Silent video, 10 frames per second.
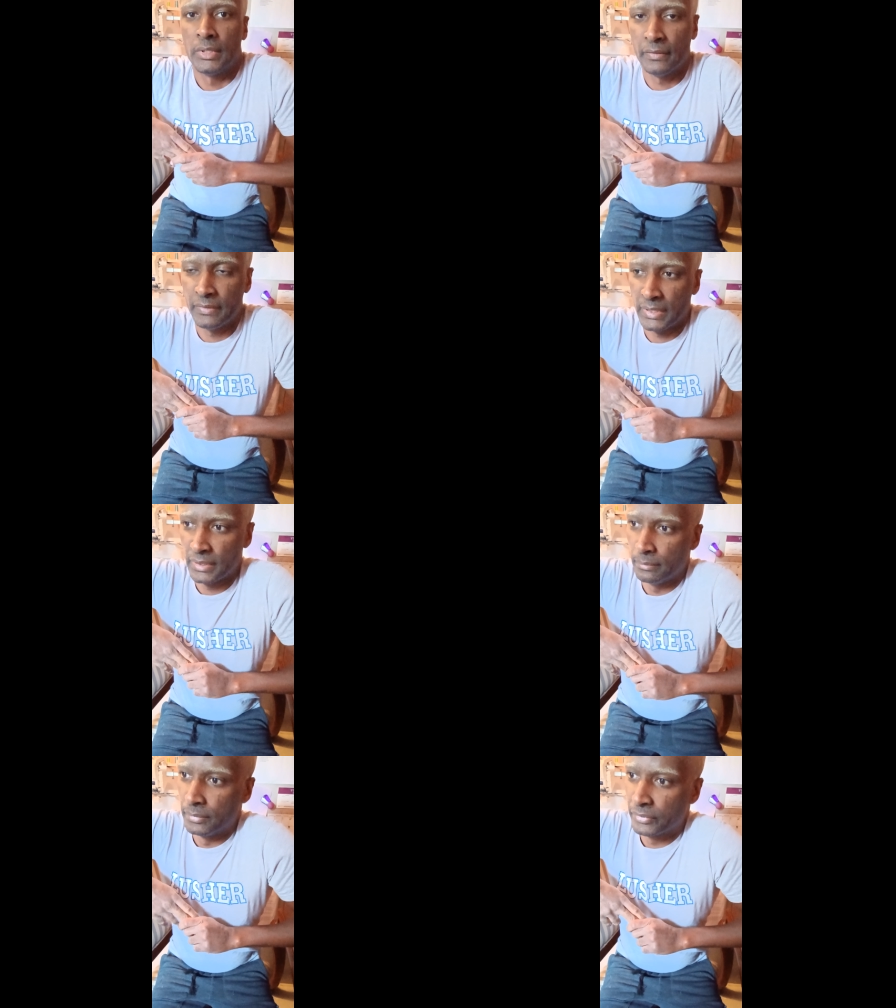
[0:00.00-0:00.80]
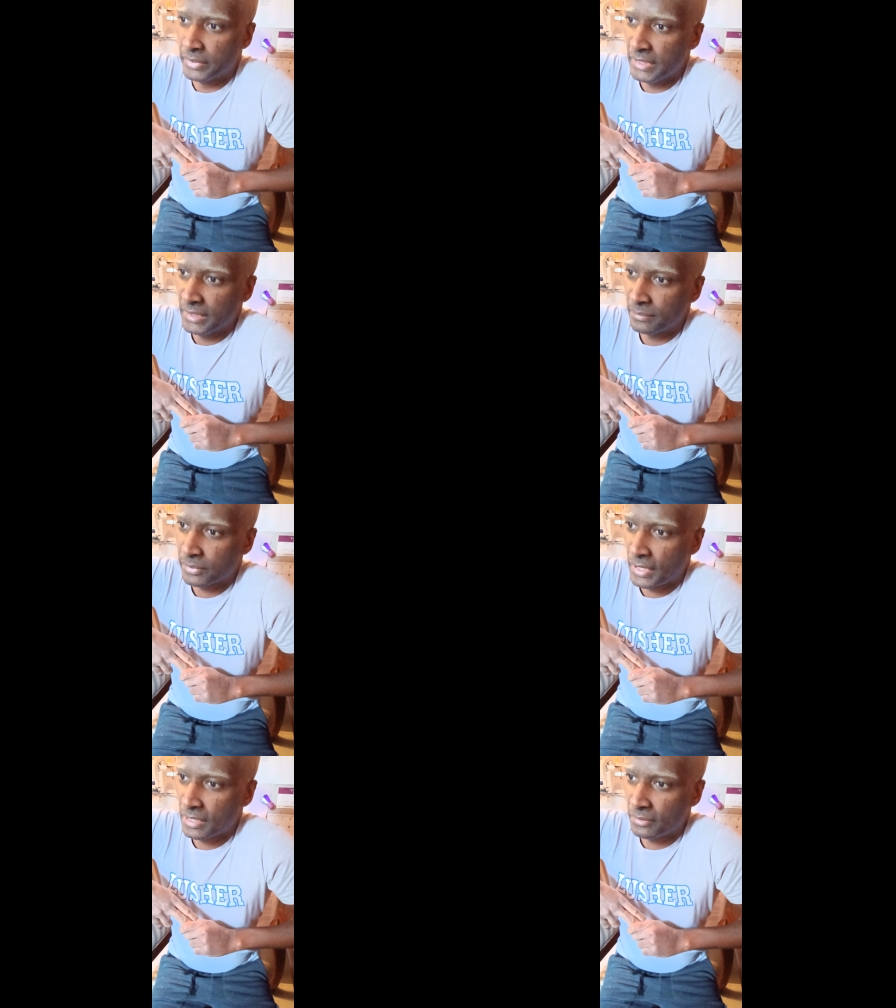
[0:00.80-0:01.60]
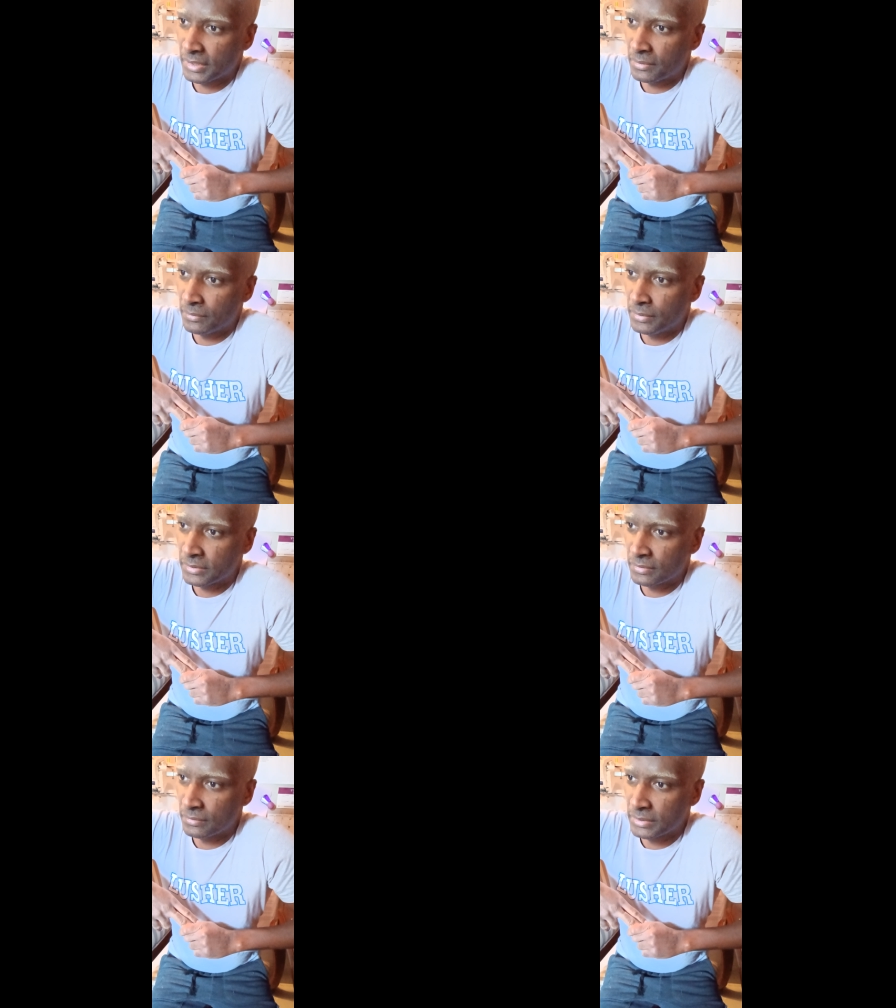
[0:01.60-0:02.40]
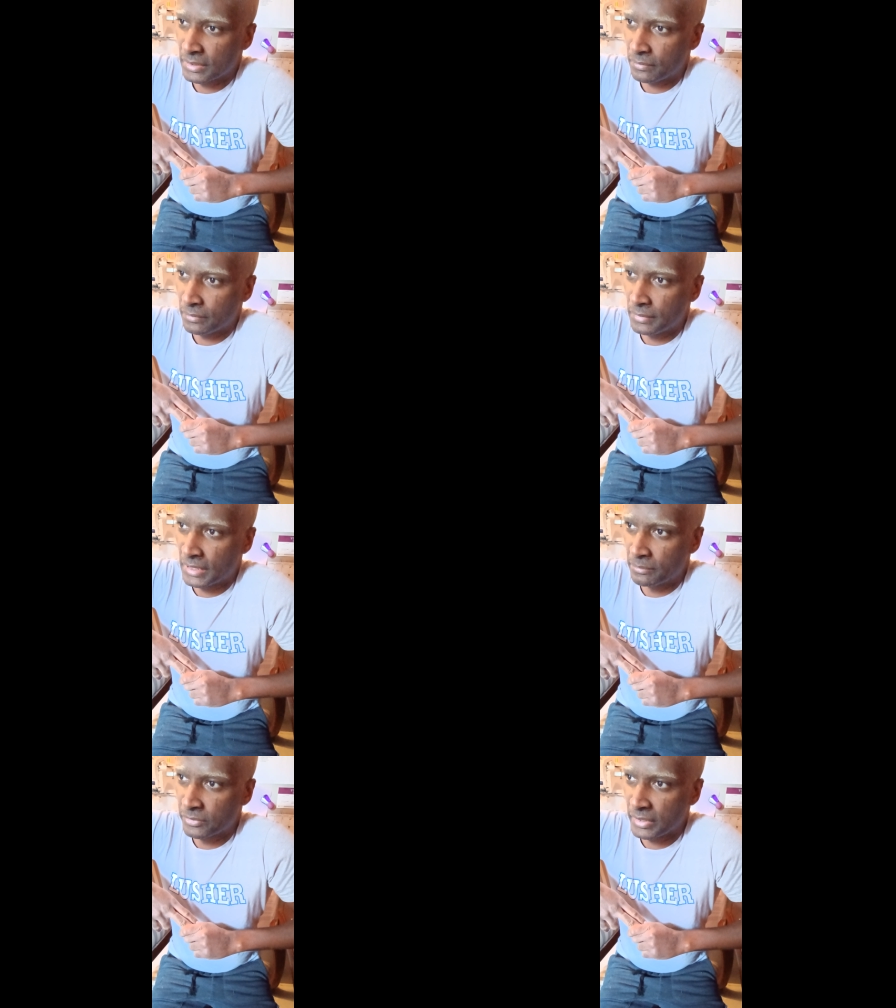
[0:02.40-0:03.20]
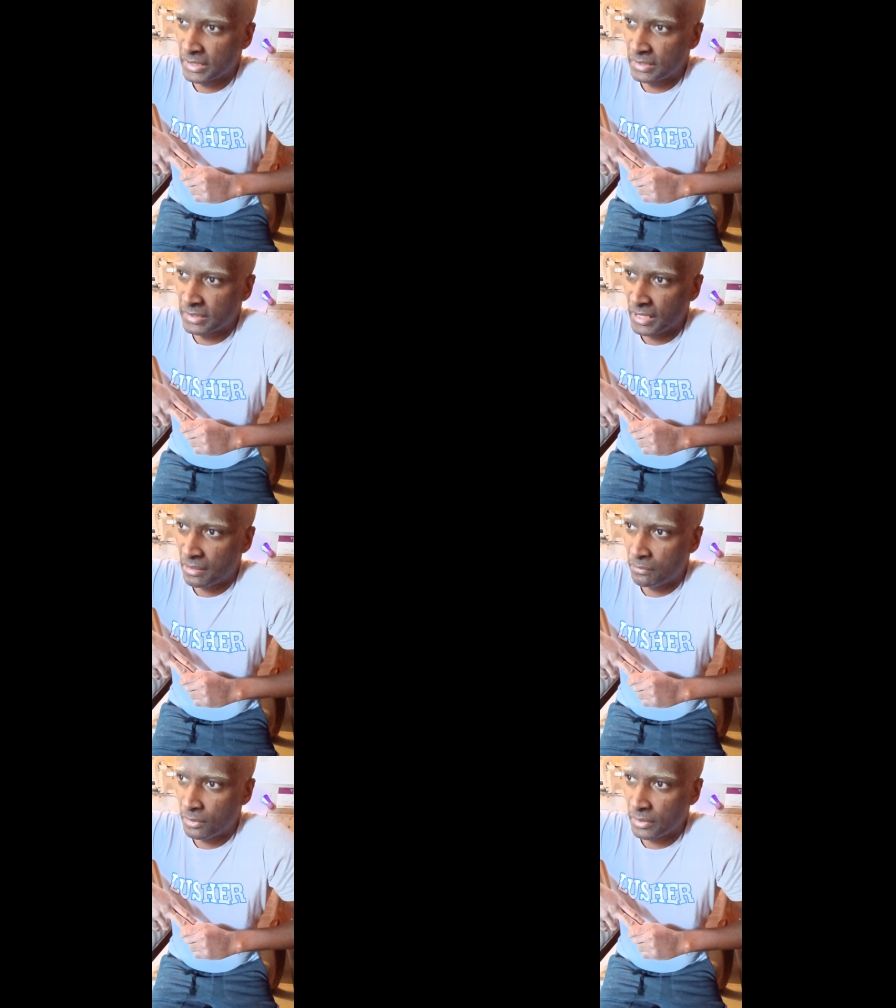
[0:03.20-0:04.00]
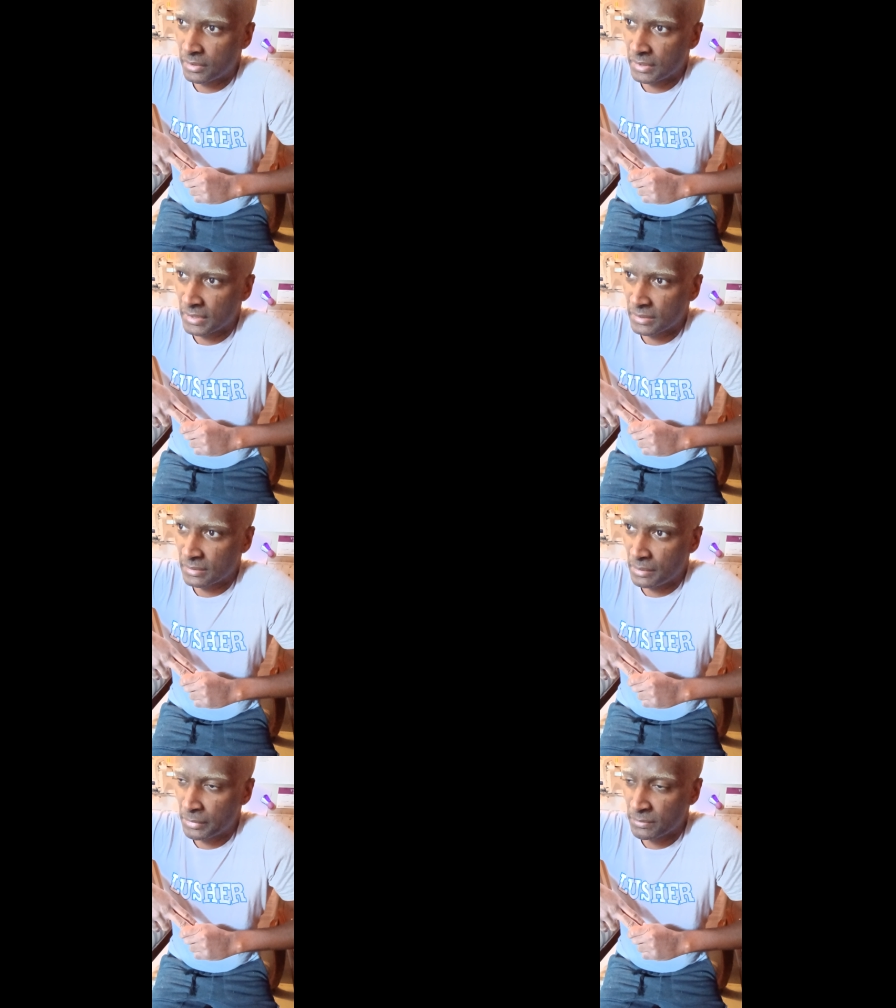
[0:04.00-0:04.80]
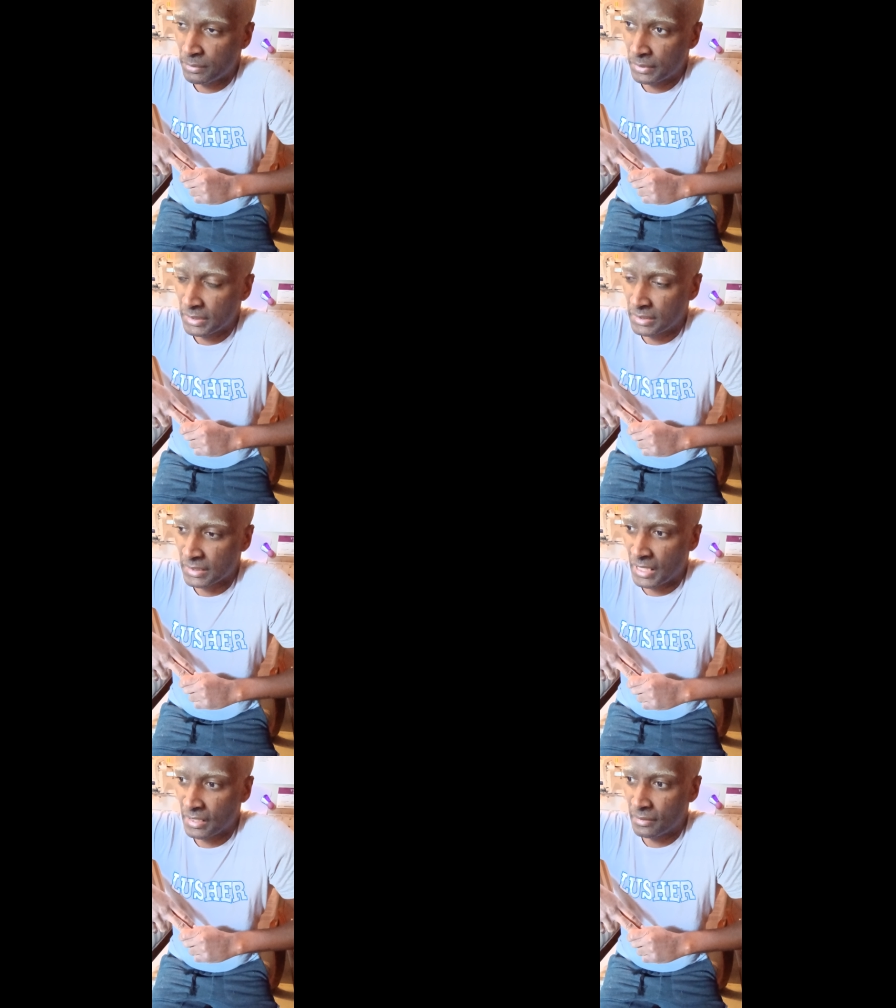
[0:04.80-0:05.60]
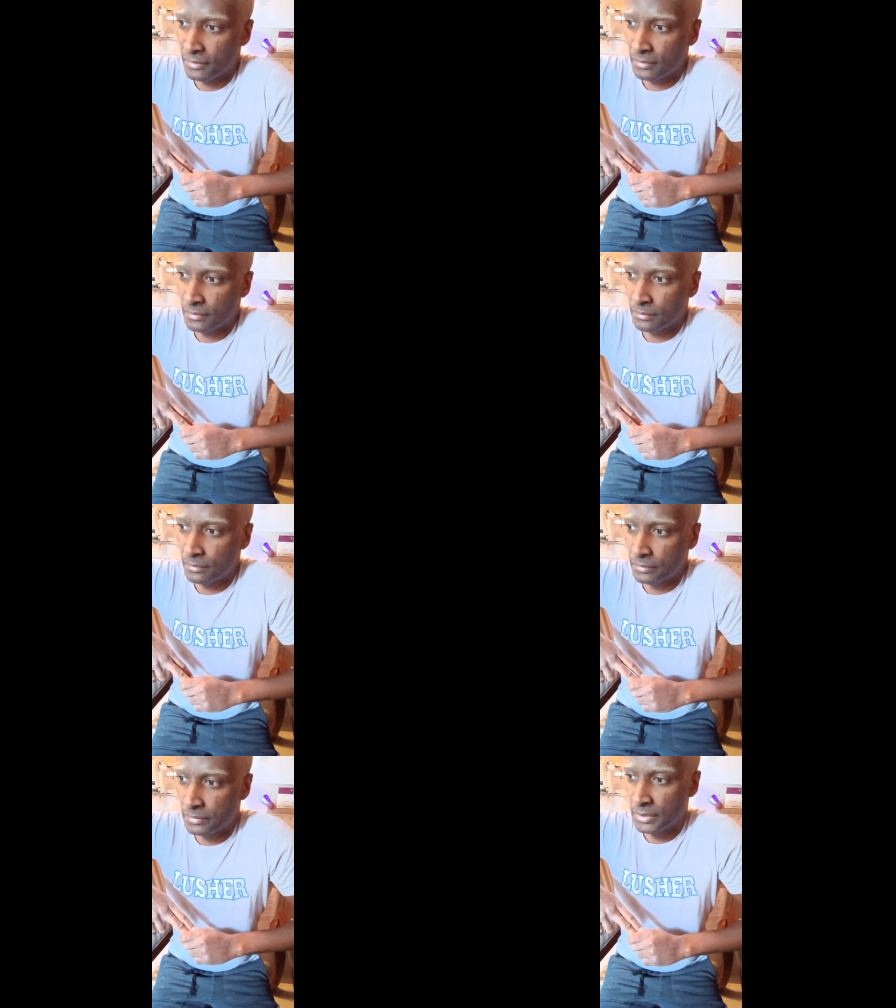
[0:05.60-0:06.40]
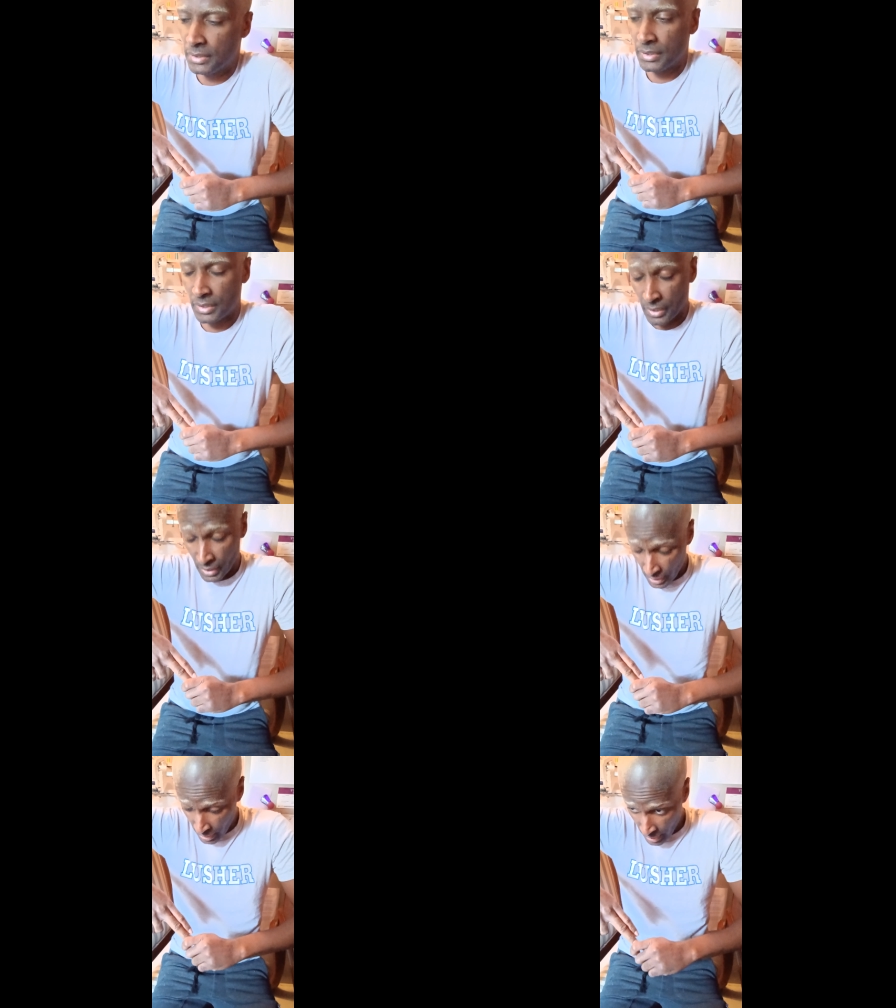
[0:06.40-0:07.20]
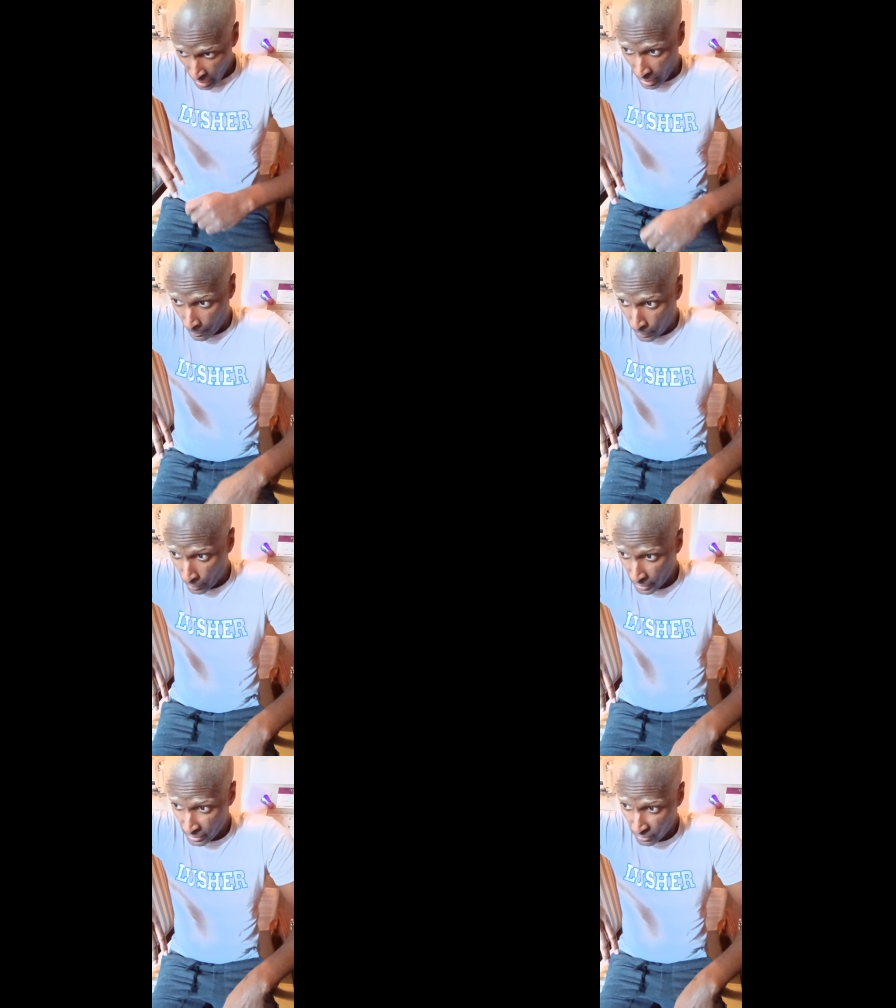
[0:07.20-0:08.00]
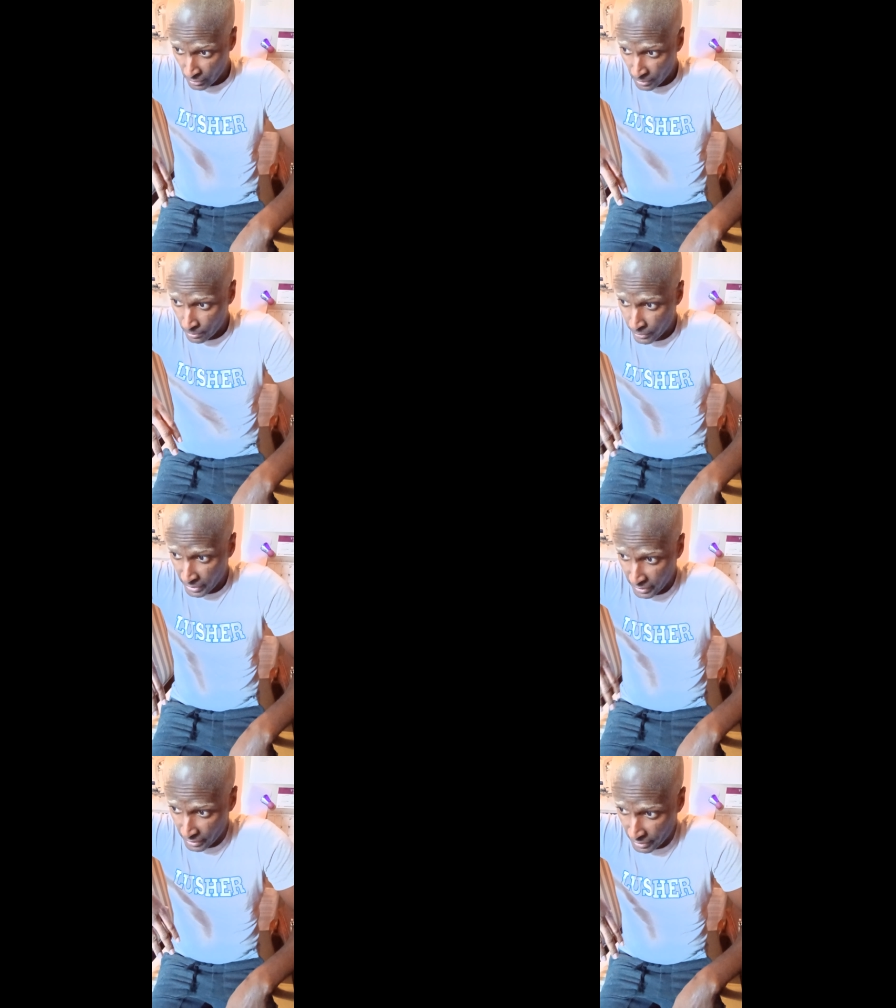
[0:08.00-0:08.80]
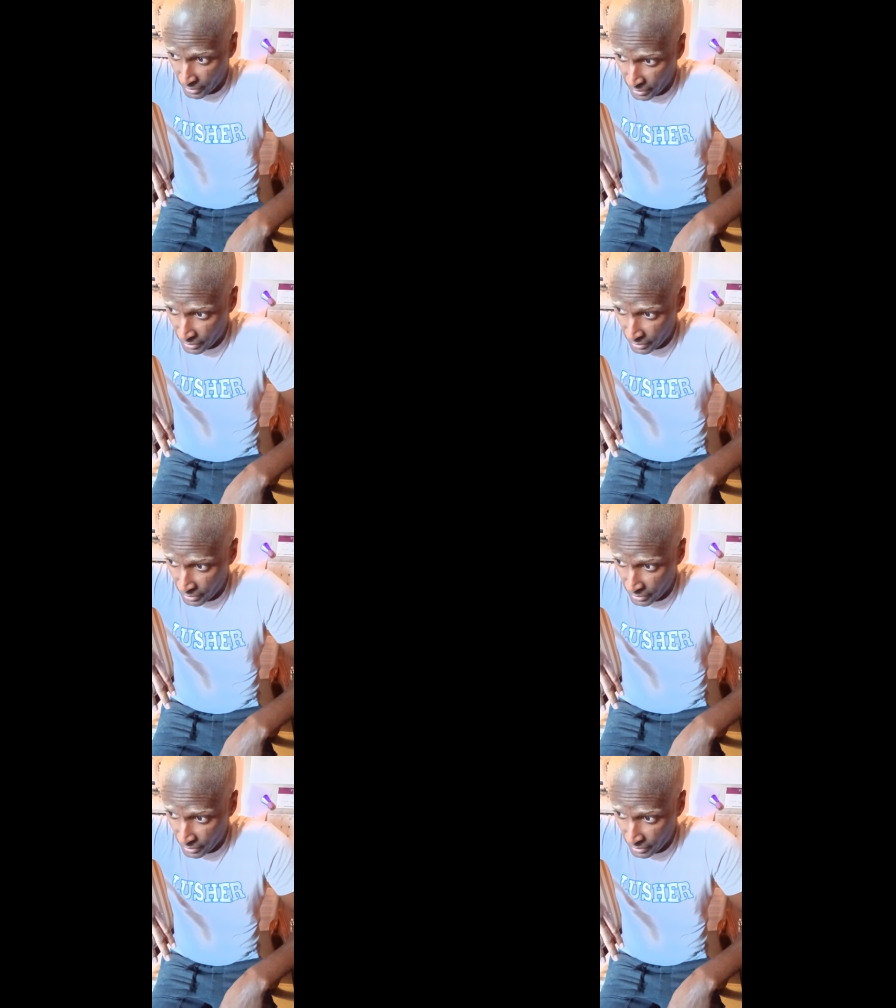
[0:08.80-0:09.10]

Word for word: I mean, breathing. I don't get what's what's up with me. I'm drinking tap water, and that, that must be what it is. I um, I poured it through the Brita,